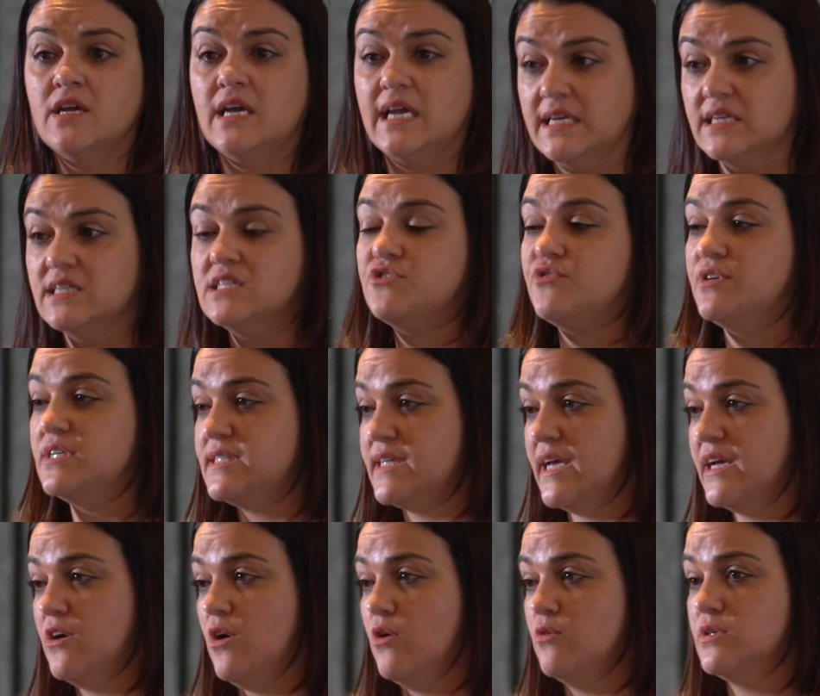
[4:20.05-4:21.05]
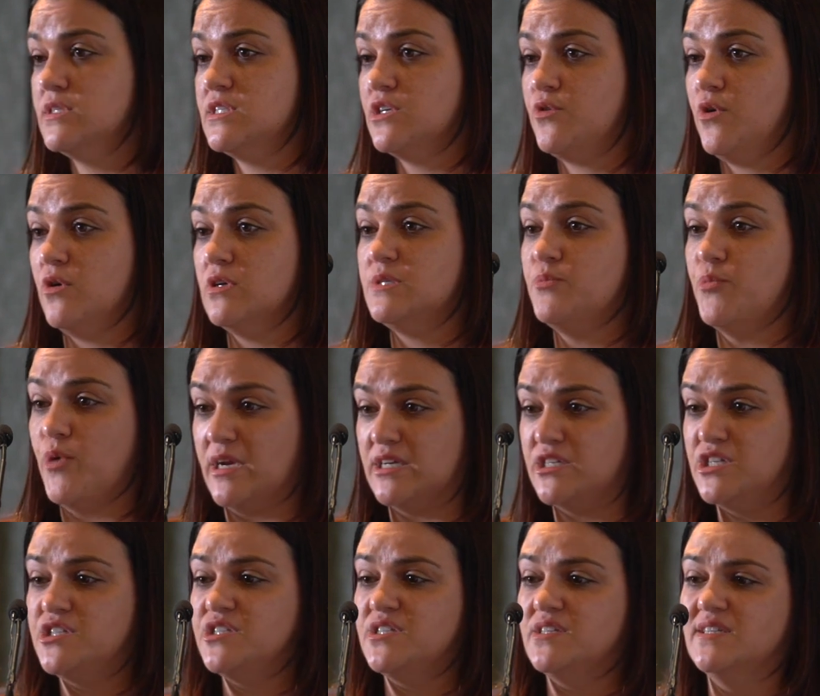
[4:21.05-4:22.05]
Industry stakeholders across
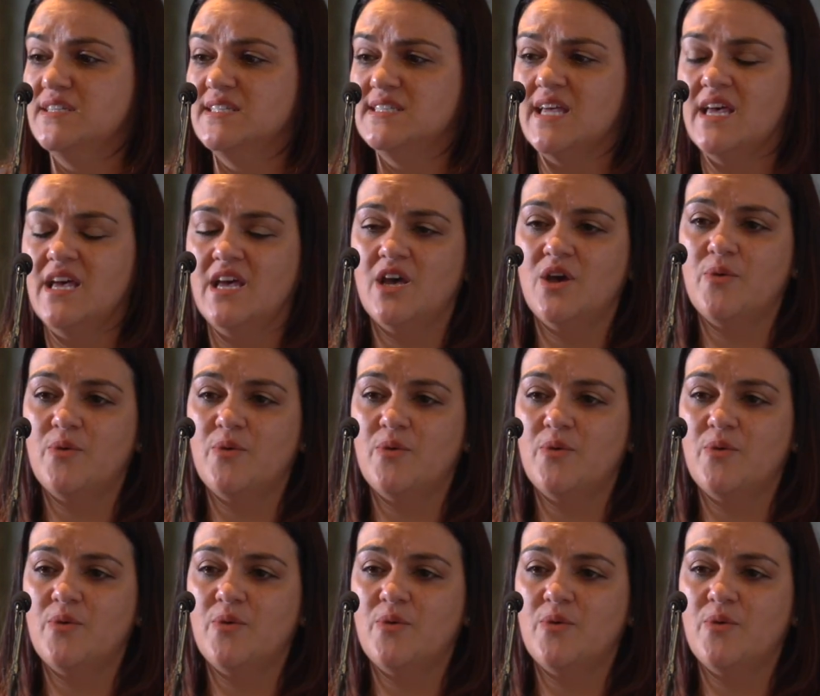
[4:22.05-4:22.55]
practitioners,